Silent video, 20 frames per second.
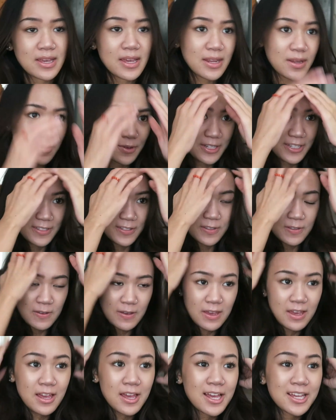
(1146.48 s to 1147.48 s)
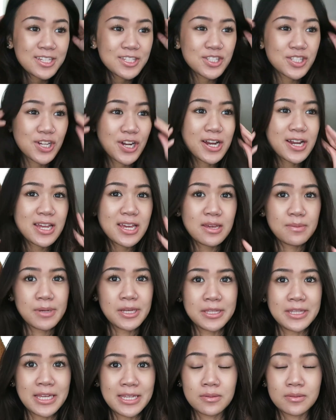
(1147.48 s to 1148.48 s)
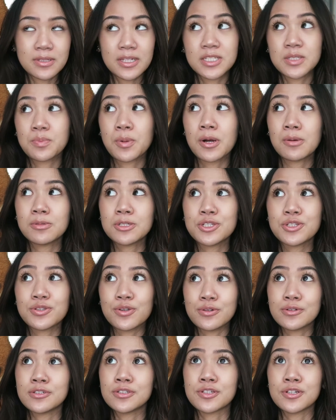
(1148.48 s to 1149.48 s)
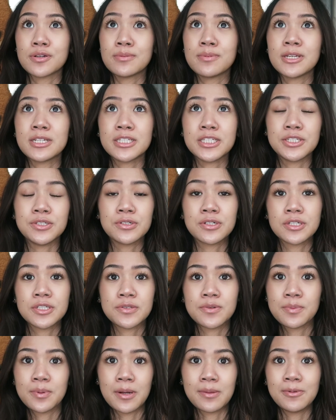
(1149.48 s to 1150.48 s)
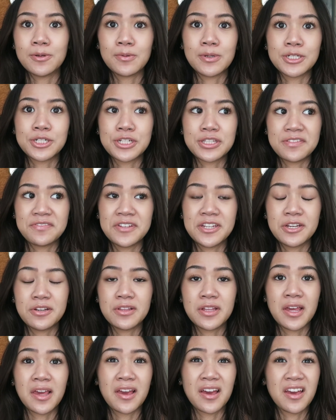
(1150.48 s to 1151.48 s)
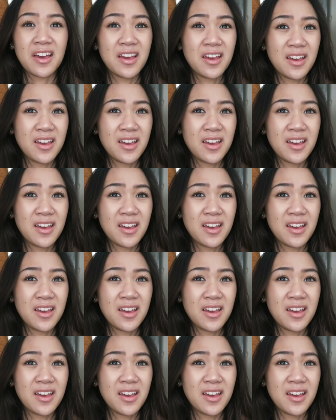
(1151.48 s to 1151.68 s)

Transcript: Anyways, sorry about that. That's probably so disturbing. Like, you guys are probably watching the video like,